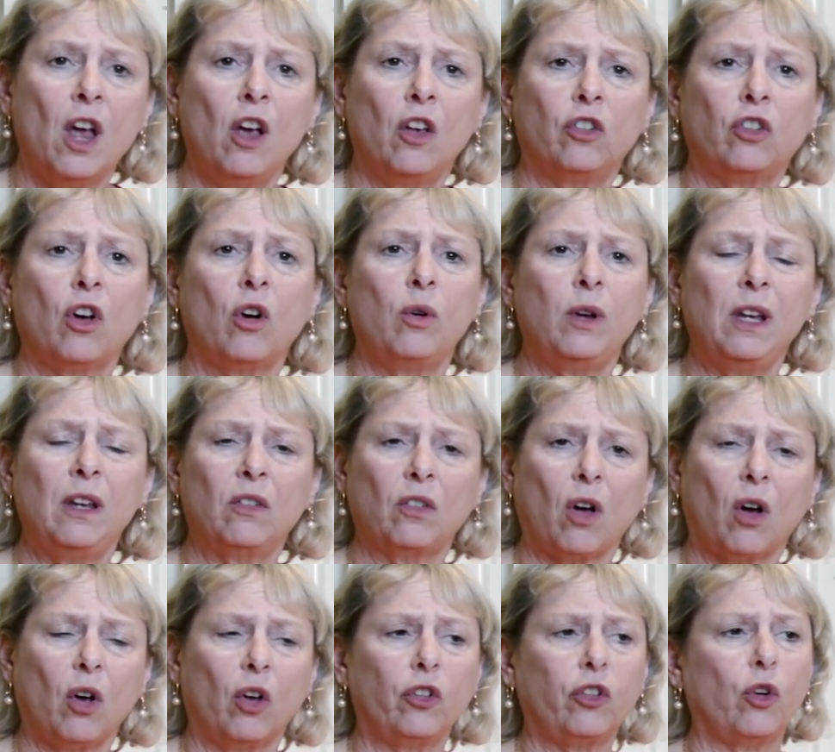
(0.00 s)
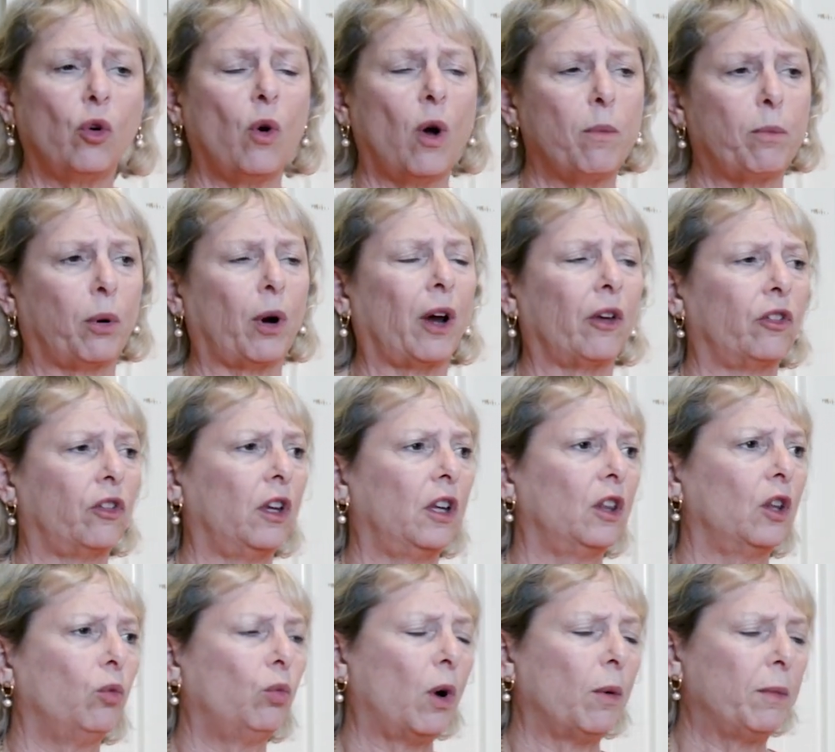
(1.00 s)
so he's also oppressing
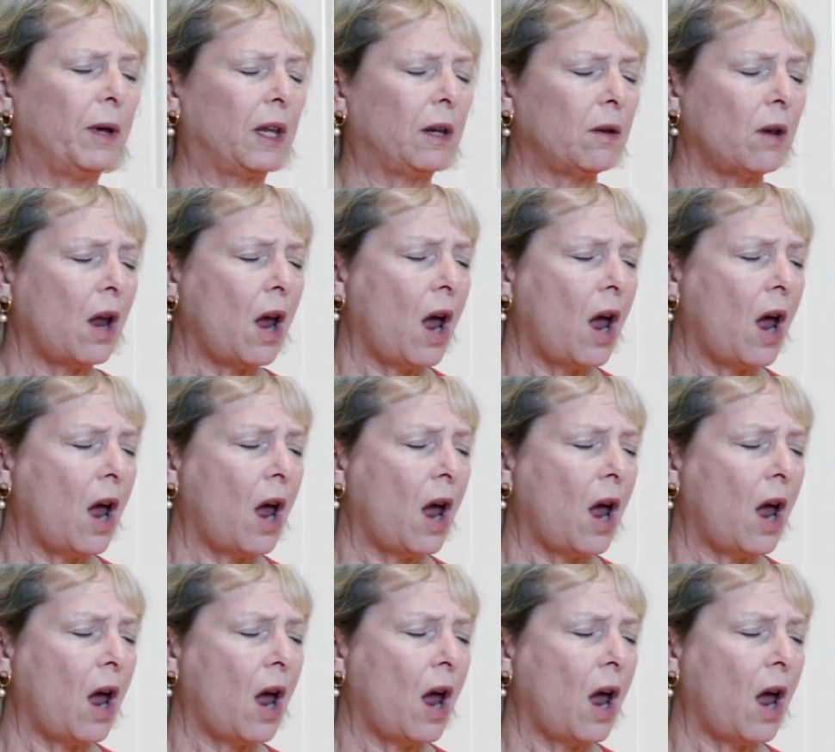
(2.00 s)
the woman